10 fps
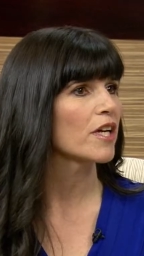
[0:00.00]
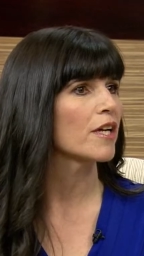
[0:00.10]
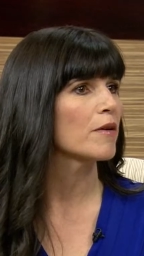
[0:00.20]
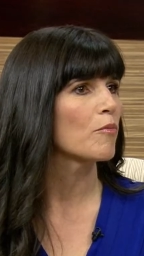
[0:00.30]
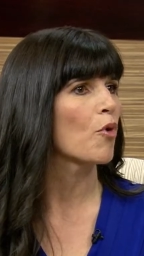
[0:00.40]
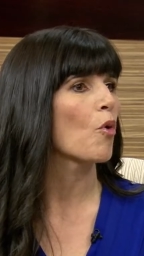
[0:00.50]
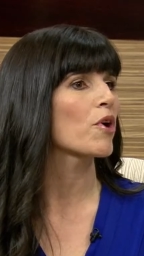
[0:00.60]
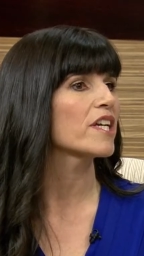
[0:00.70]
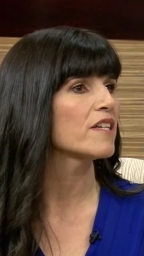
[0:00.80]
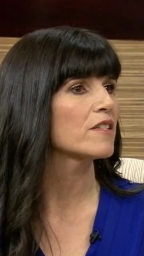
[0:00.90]
and
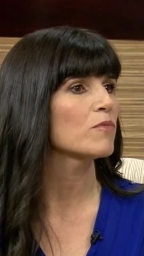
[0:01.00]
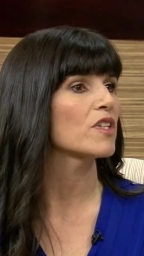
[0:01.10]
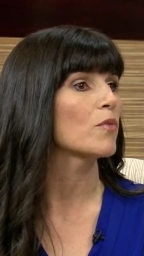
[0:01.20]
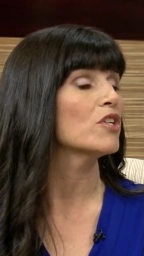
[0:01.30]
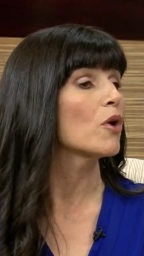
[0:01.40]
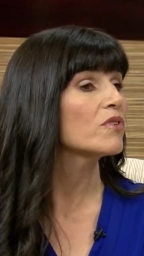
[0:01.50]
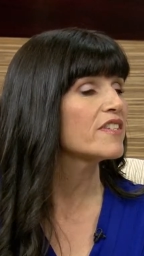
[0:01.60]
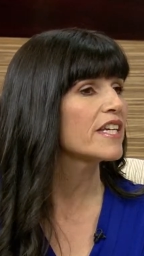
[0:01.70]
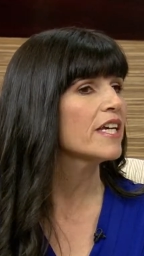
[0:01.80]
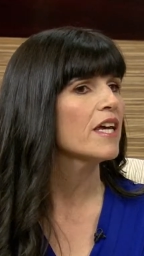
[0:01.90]
organisms that we don't
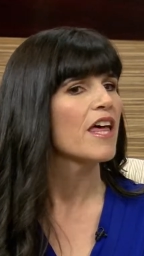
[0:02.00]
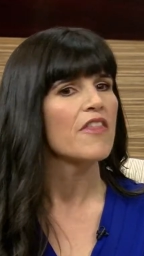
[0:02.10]
see.